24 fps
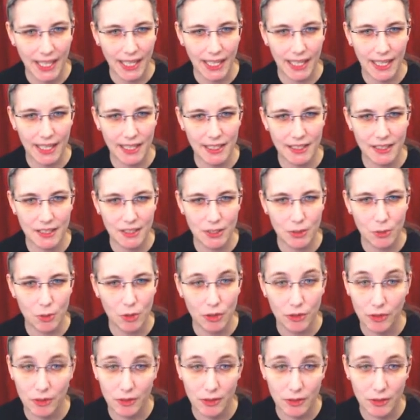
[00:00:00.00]
and you
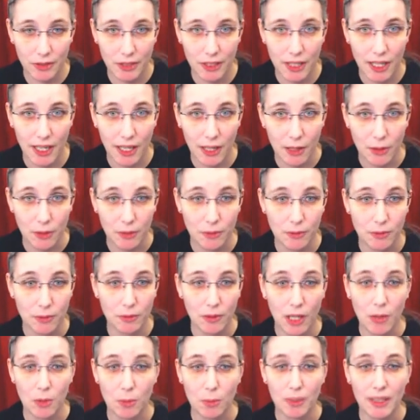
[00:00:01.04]
also learn how
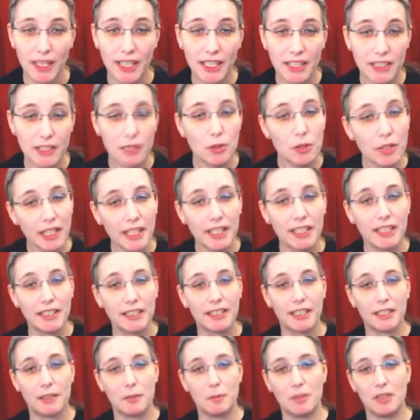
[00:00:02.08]
how bloody tricky it
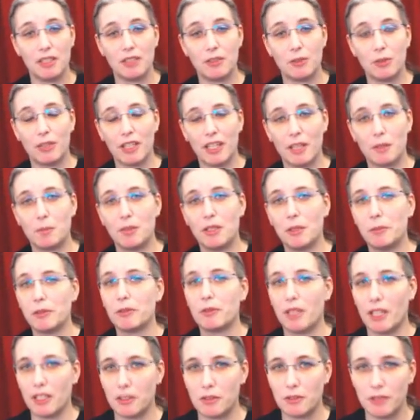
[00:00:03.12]
can be to get people
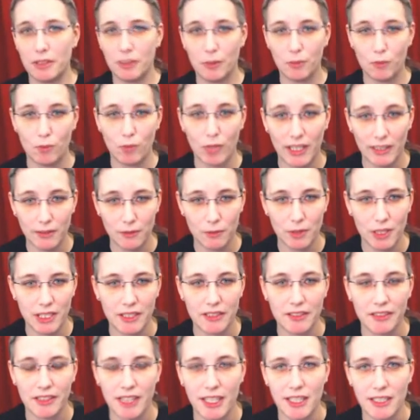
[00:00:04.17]
to actually run
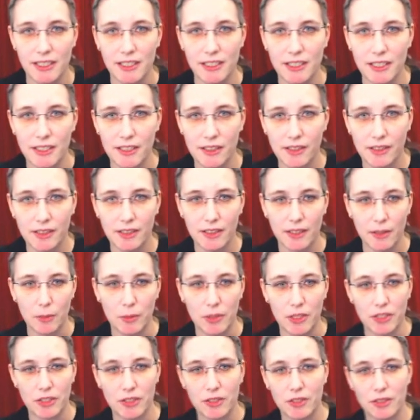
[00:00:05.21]
release candidates,
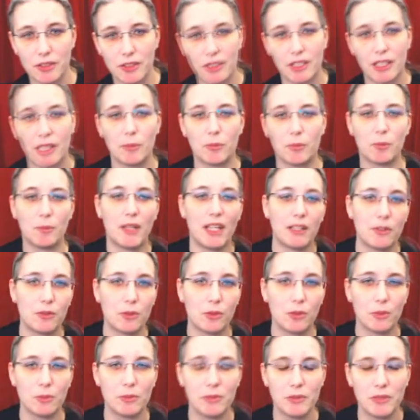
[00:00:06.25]
which comes back to
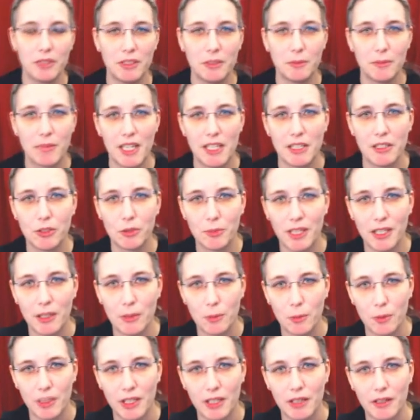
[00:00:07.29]
community
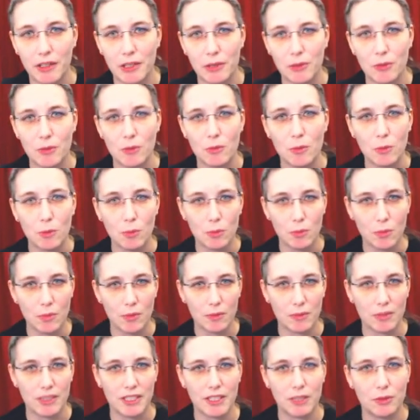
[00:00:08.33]
management, where you
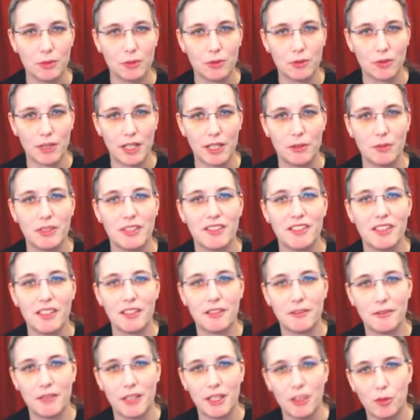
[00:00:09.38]
need to try to
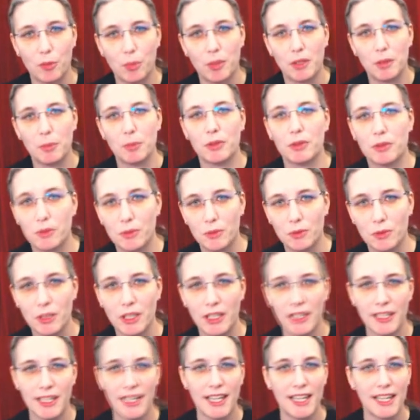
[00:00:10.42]
incentivize people to
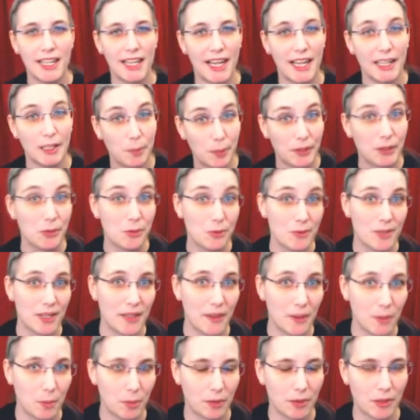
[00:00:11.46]
help you
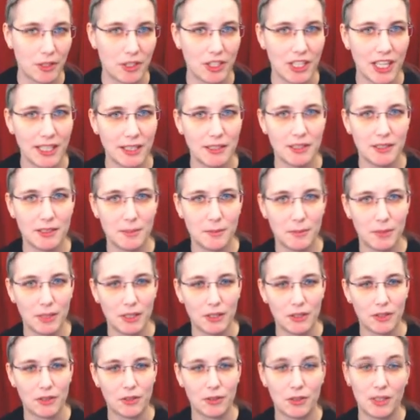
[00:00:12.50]
run the project
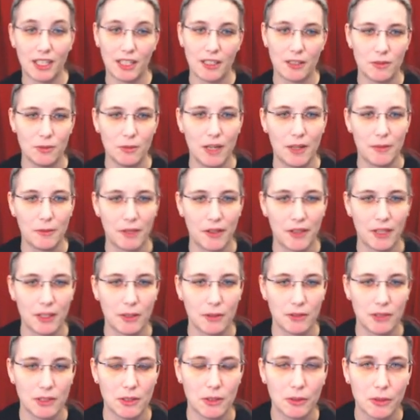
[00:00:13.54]
because you can't do everything
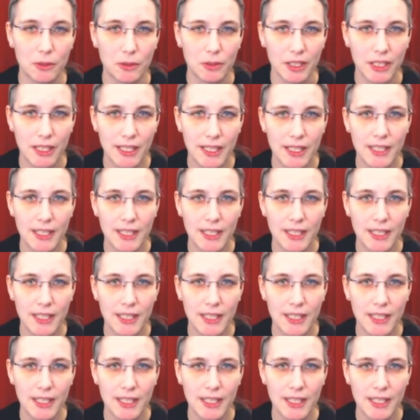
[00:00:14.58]
on your own.